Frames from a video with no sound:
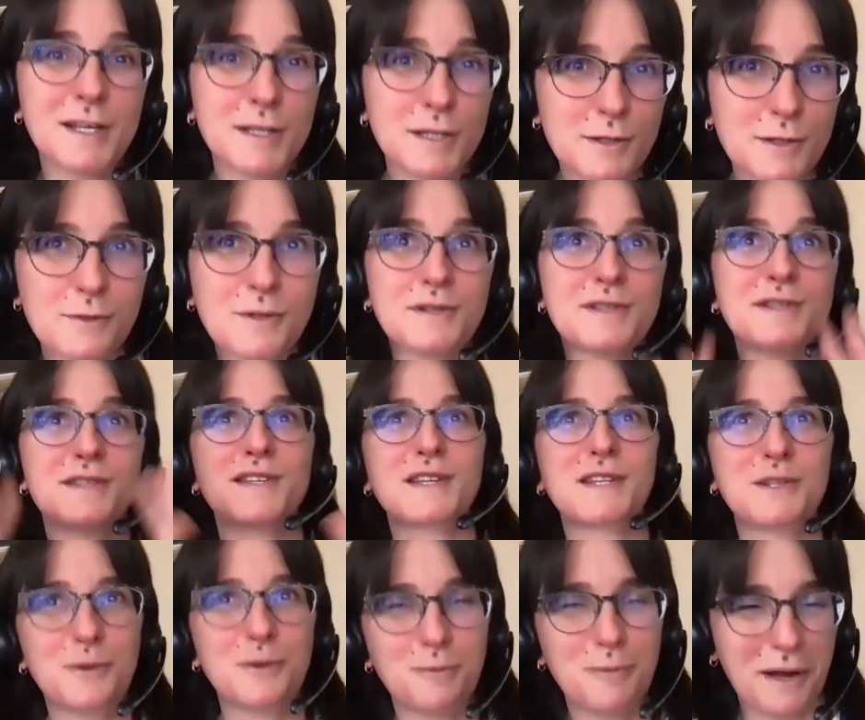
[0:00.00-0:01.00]
students
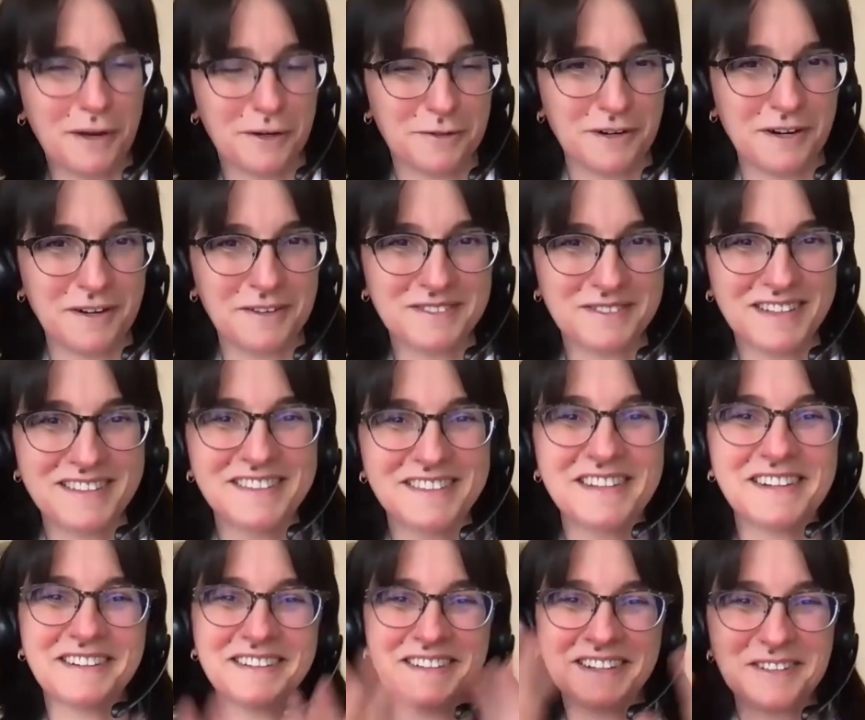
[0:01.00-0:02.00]
see a new background and
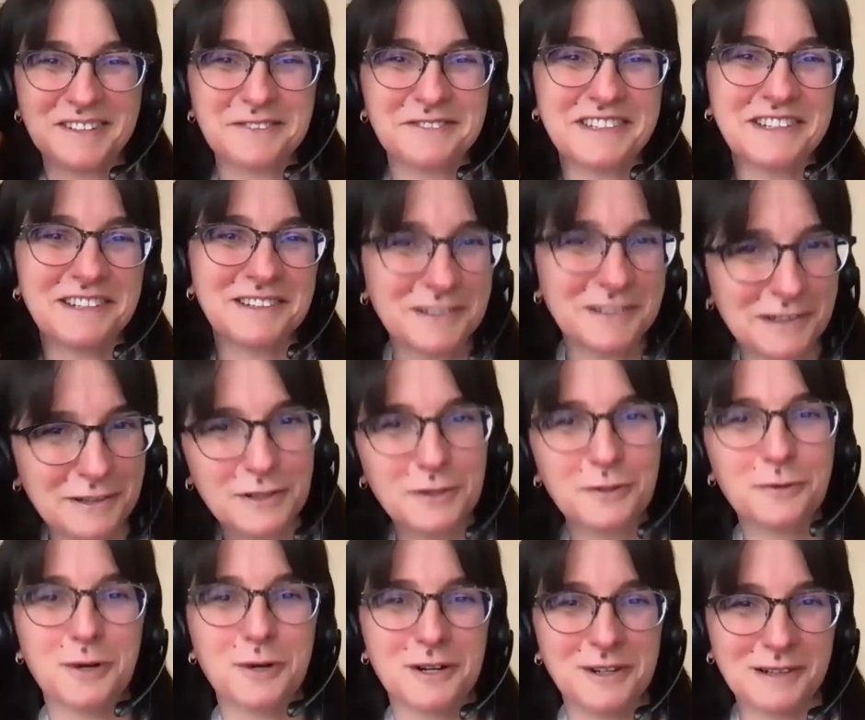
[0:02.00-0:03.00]
they're kind of in a little
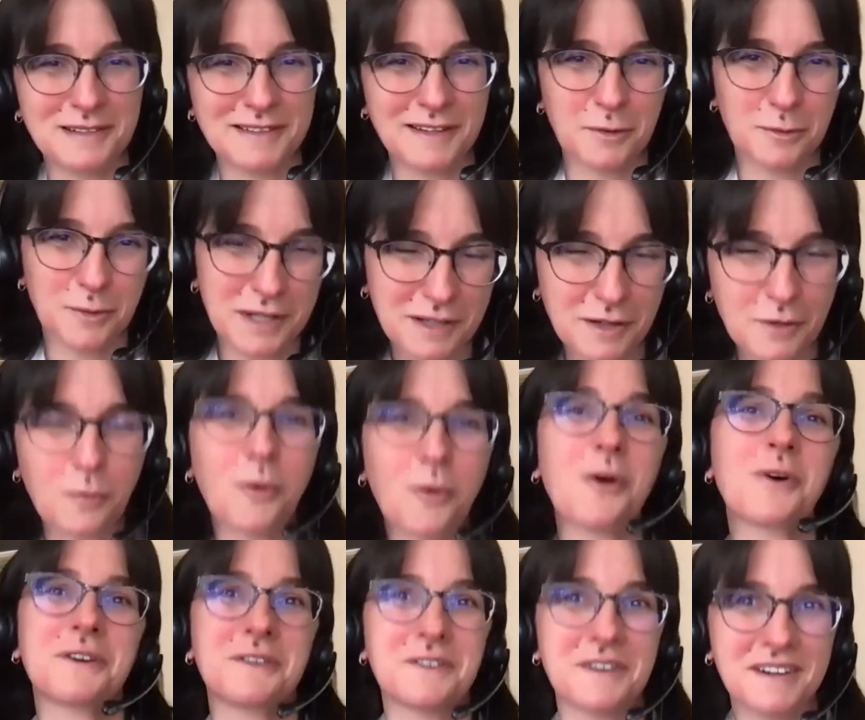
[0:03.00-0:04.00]
new world, and we can
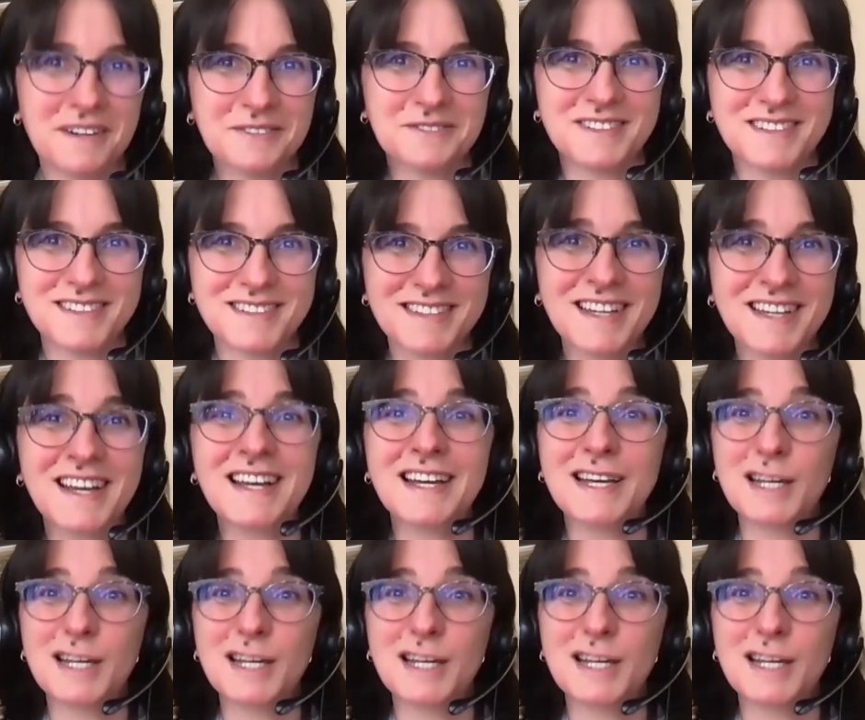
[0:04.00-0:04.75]
walk around it,